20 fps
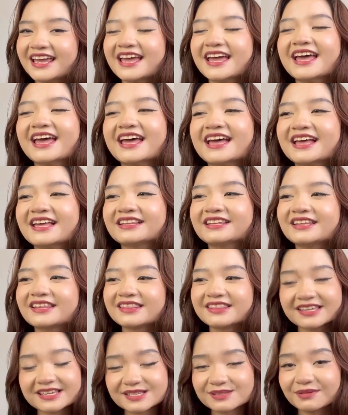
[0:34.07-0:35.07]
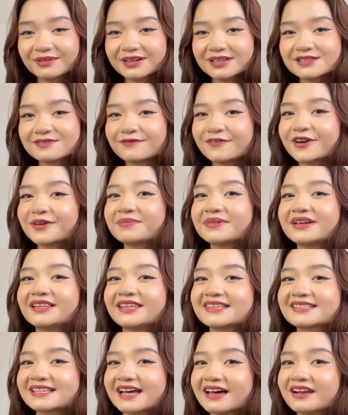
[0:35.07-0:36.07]
And this one is for my
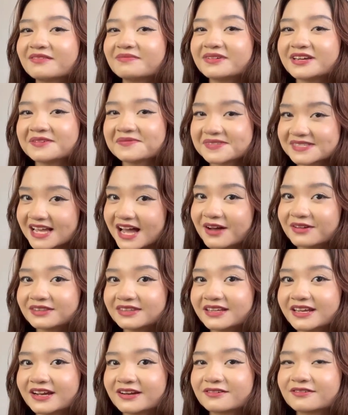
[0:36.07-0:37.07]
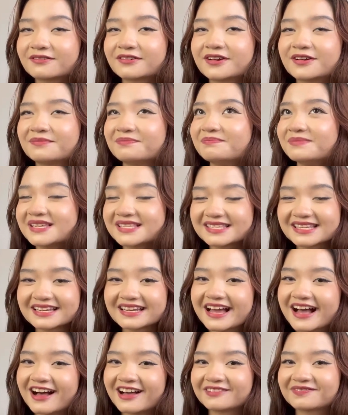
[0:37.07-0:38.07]
Lazada babes out there who are missing
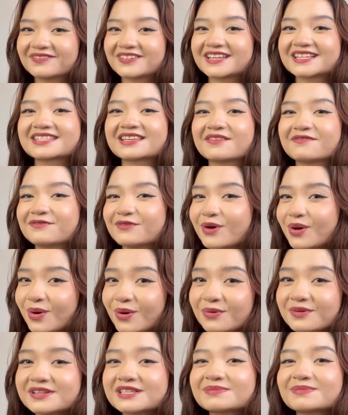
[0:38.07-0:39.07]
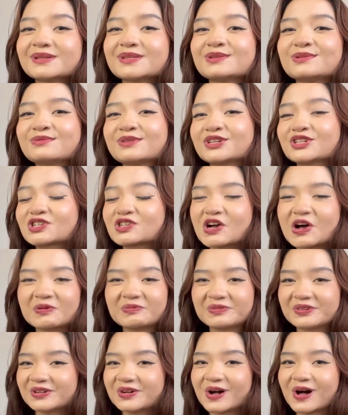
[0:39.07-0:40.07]
out because I've always been doing
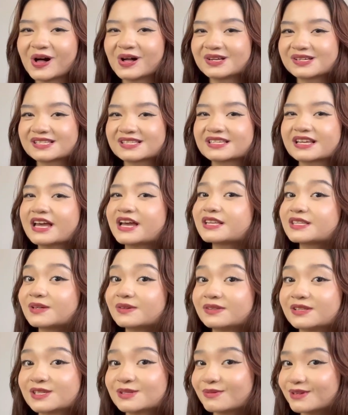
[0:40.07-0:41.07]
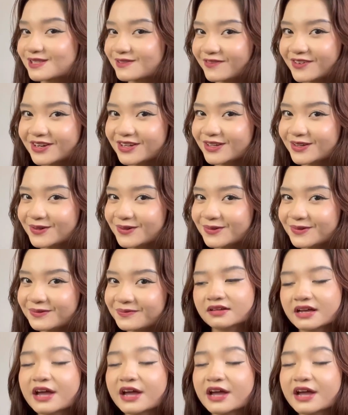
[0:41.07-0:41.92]
Shopee hauls. This one's for you.